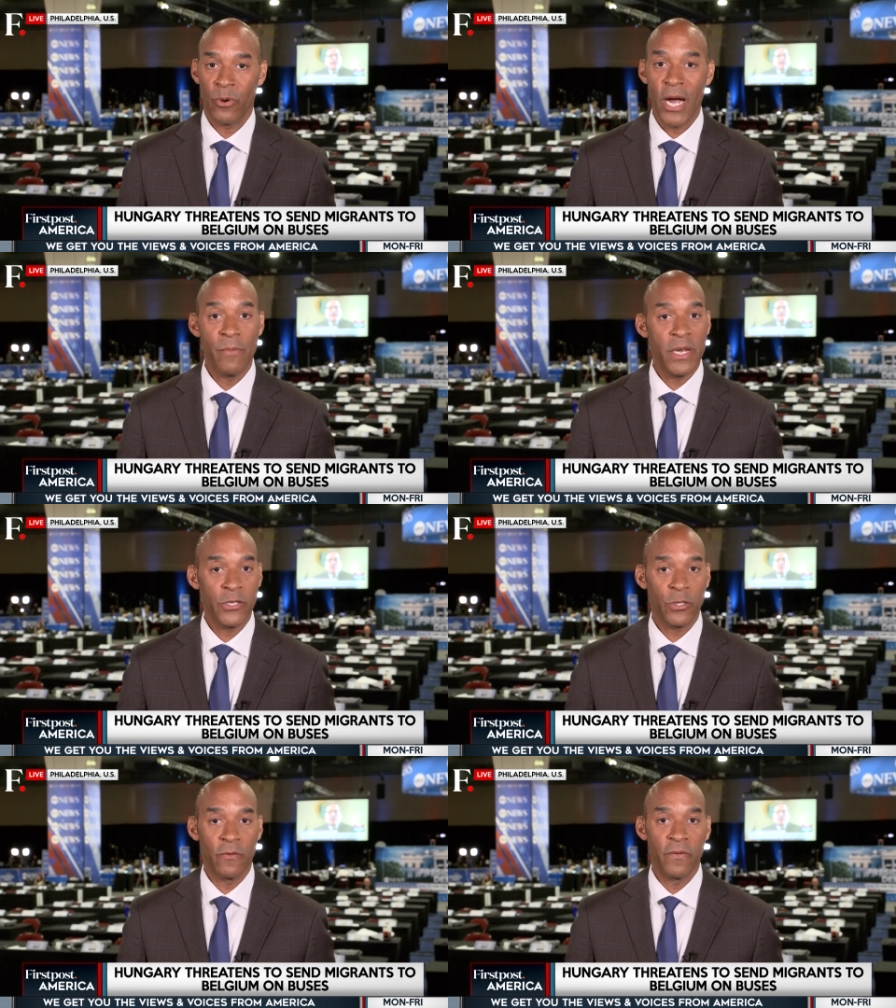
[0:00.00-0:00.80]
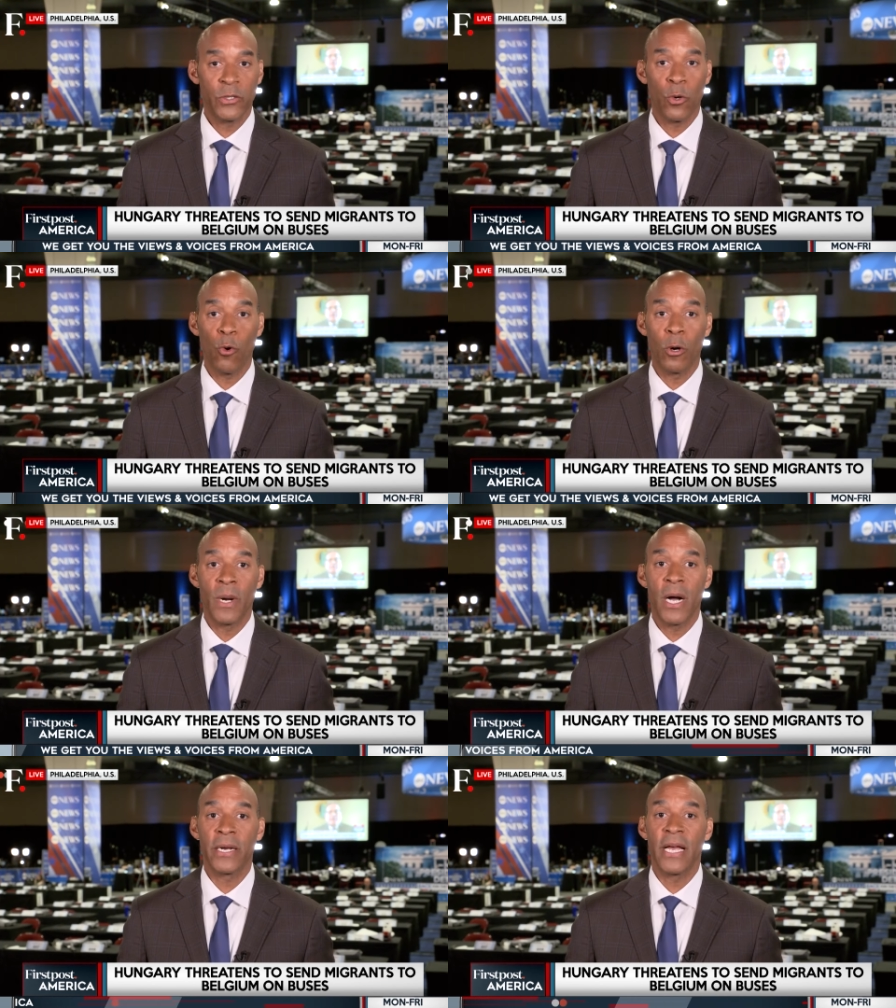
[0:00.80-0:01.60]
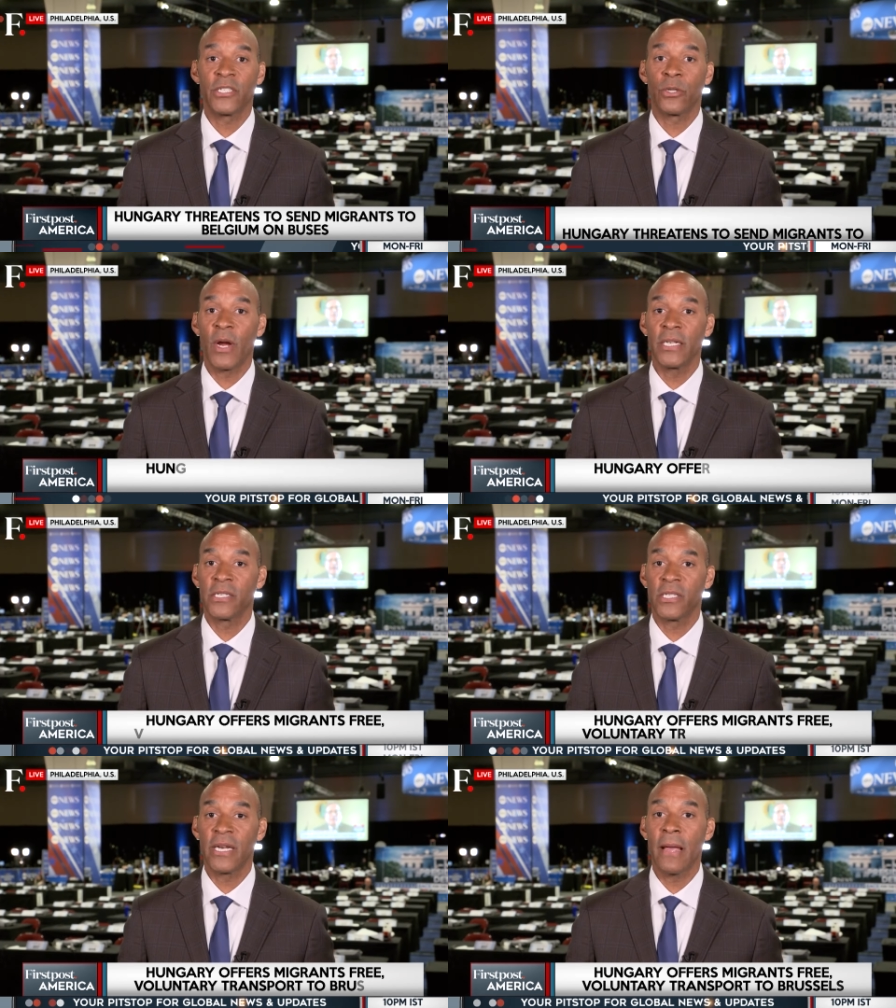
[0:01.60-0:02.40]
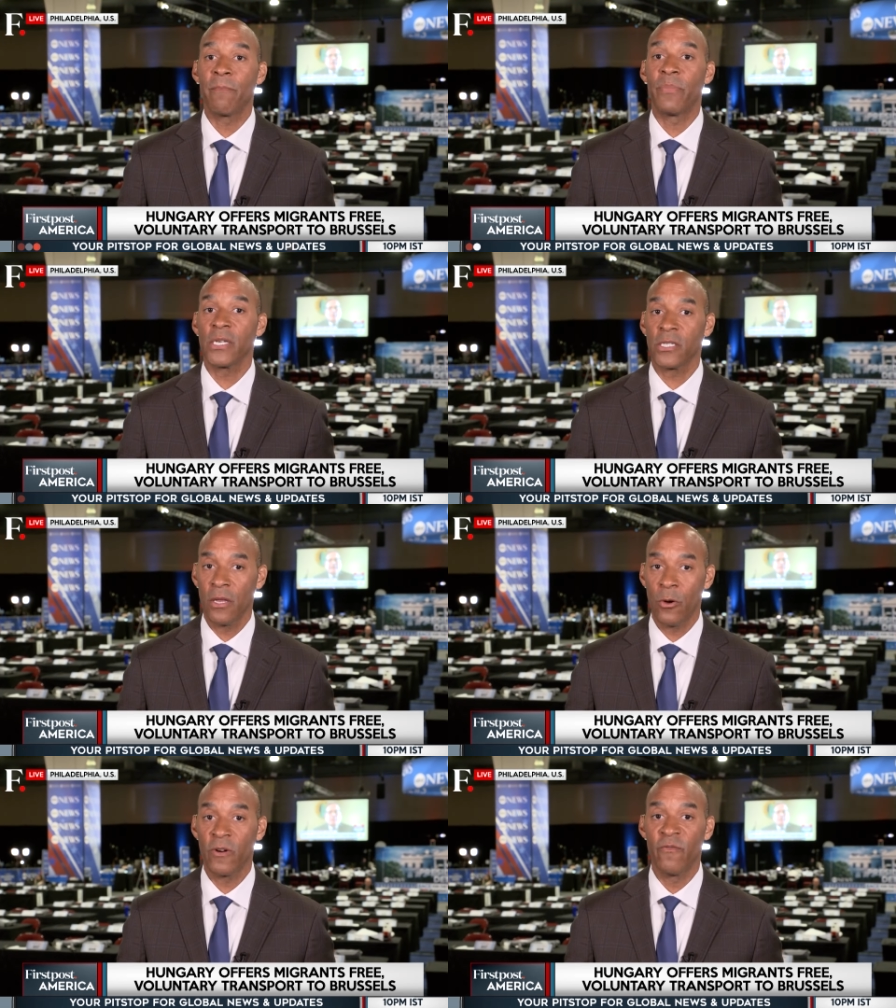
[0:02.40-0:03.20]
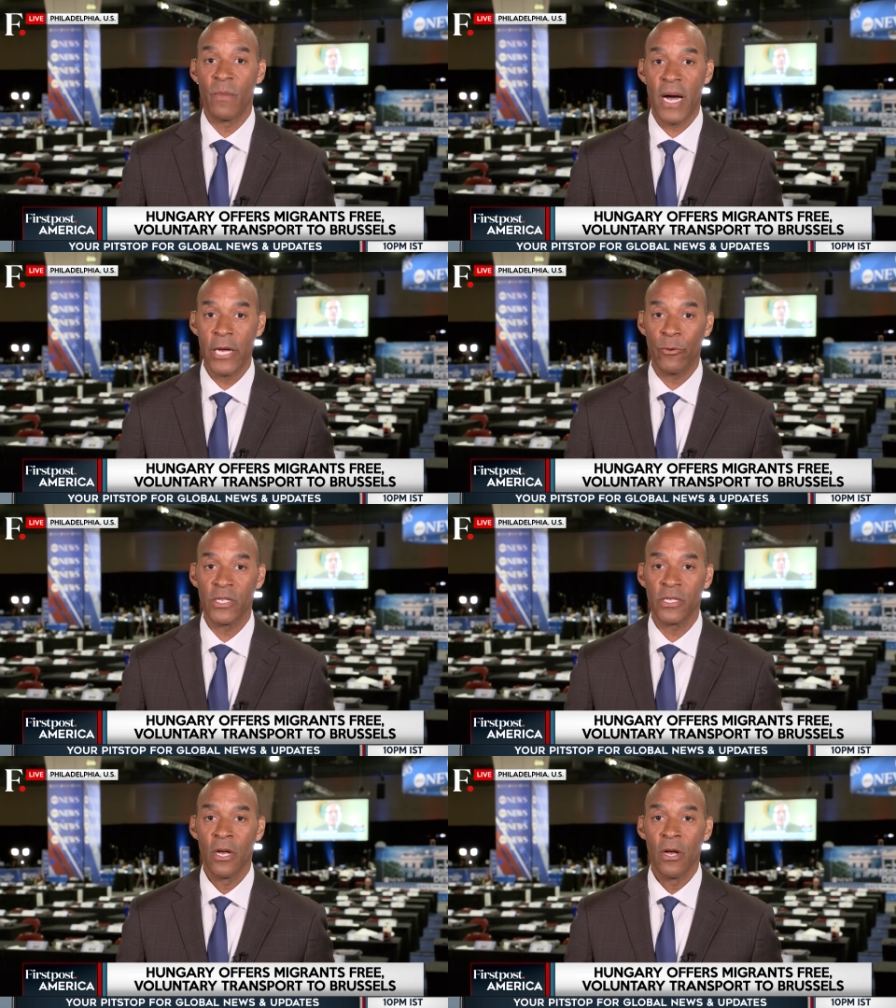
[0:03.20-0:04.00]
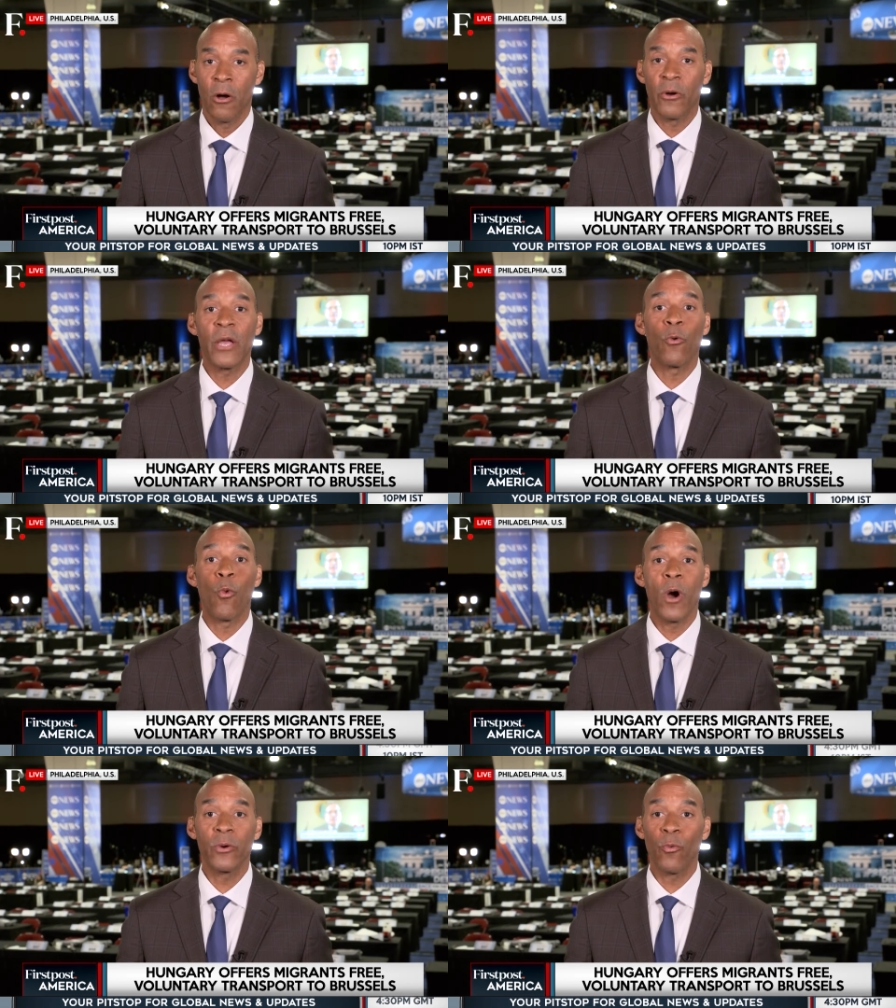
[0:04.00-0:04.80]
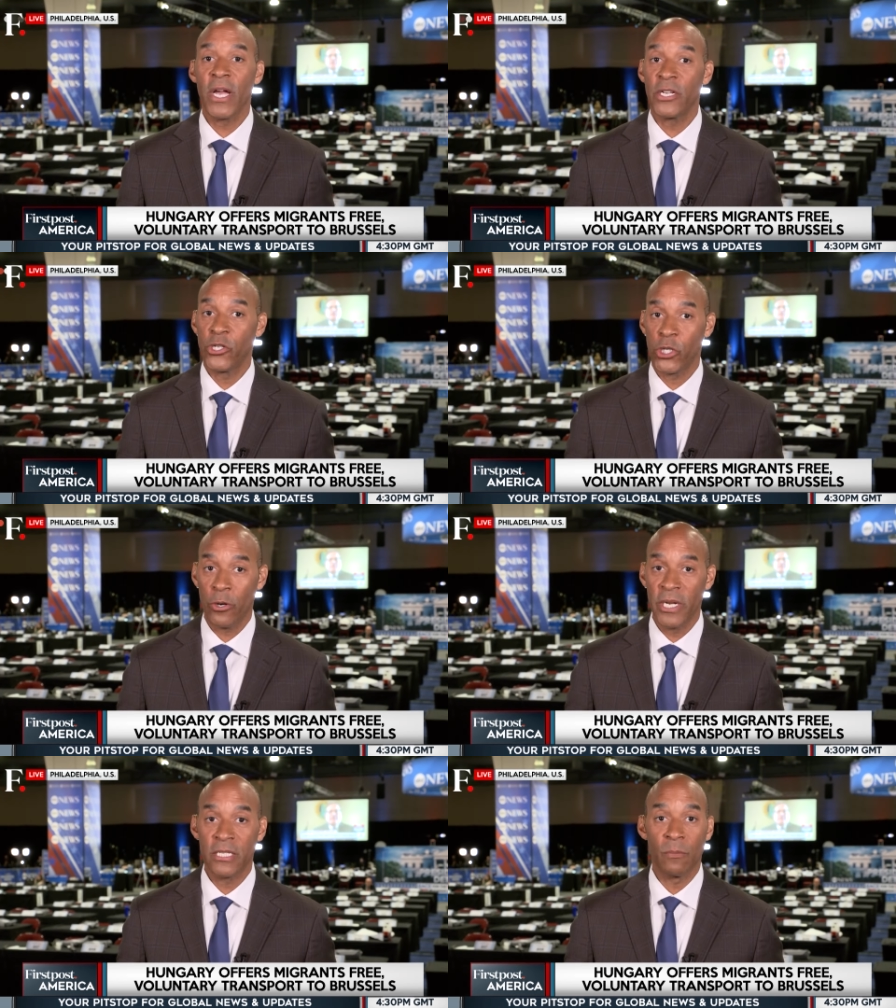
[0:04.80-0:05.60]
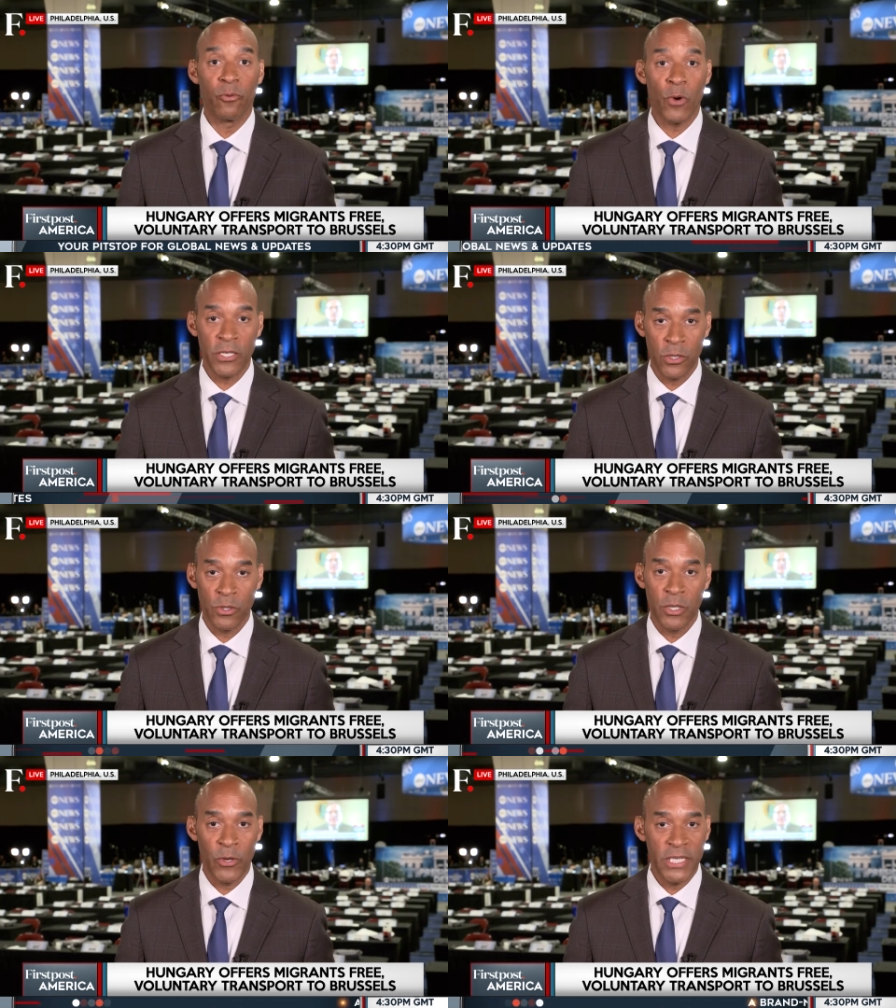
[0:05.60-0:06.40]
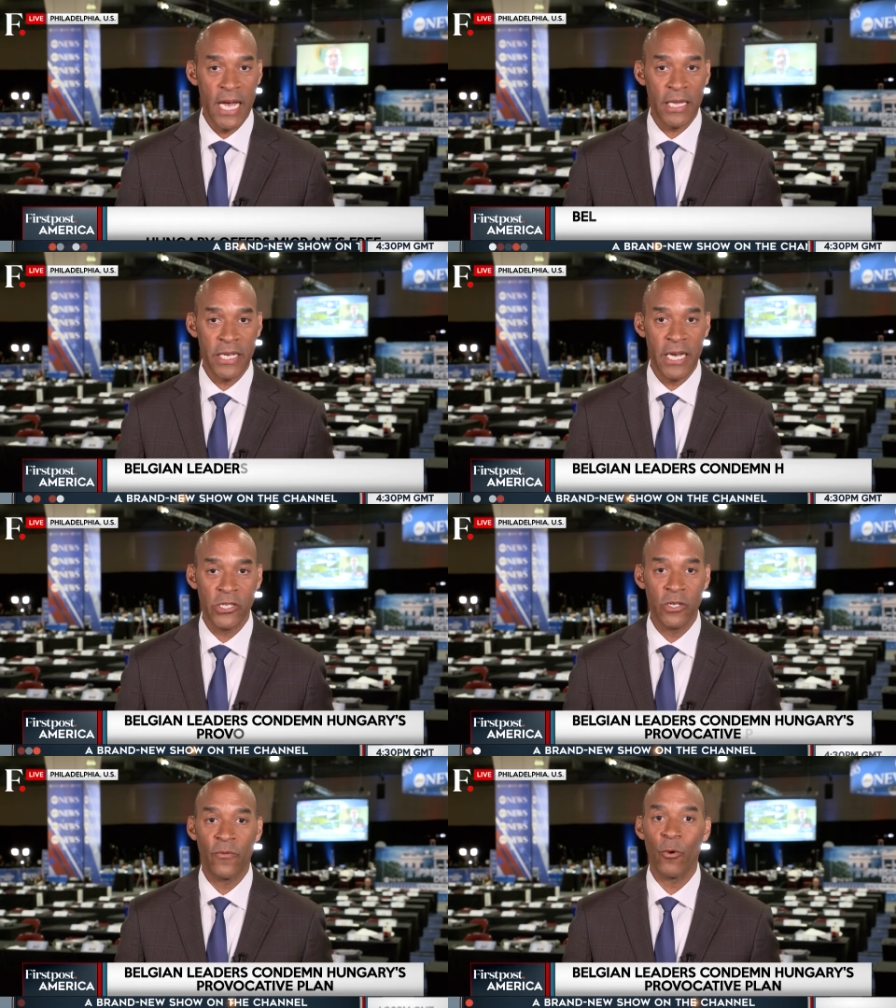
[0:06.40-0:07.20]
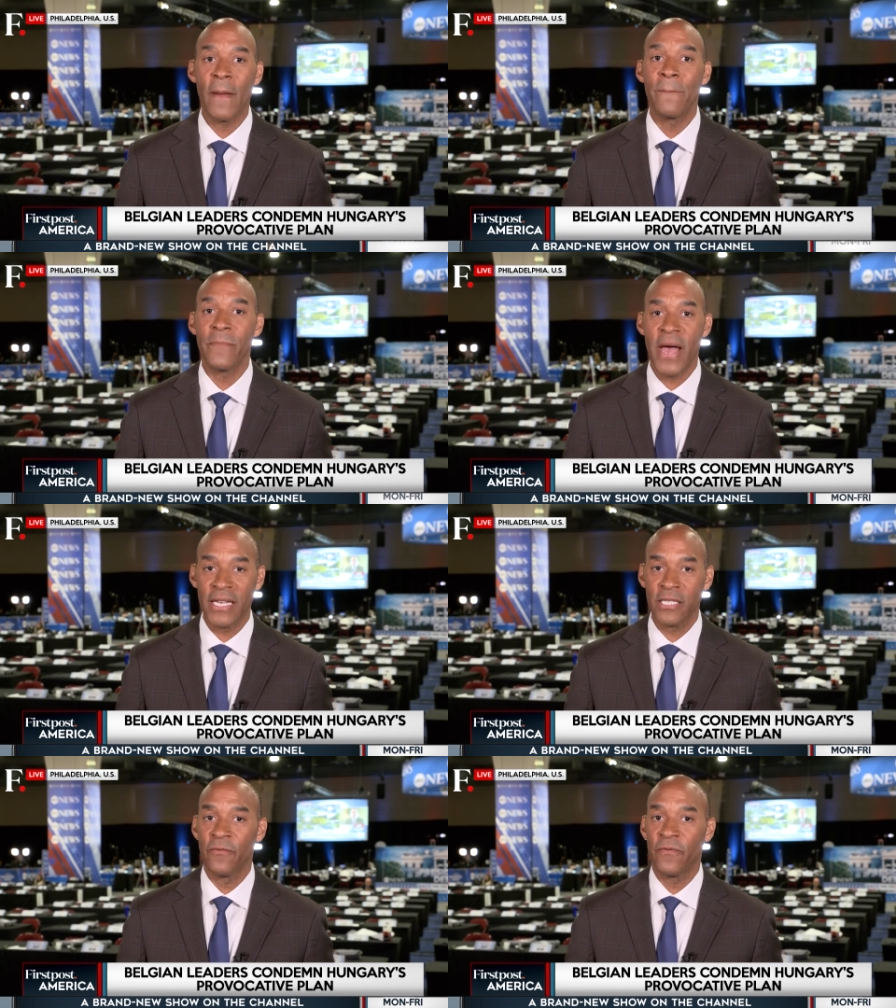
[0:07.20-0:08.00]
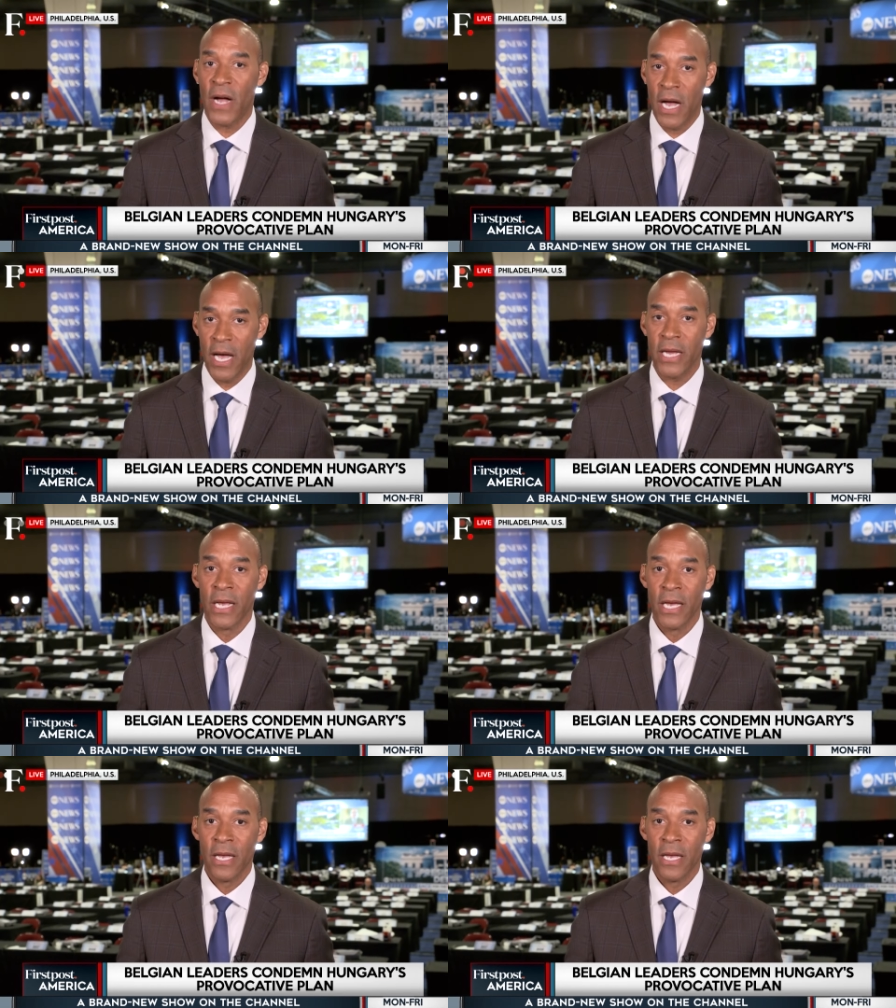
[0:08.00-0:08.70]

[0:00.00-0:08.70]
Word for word: Prime Minister Viktor Orban has threatened to send a busload of migrants on a one way journey to Brussels in retaliation for a massive fine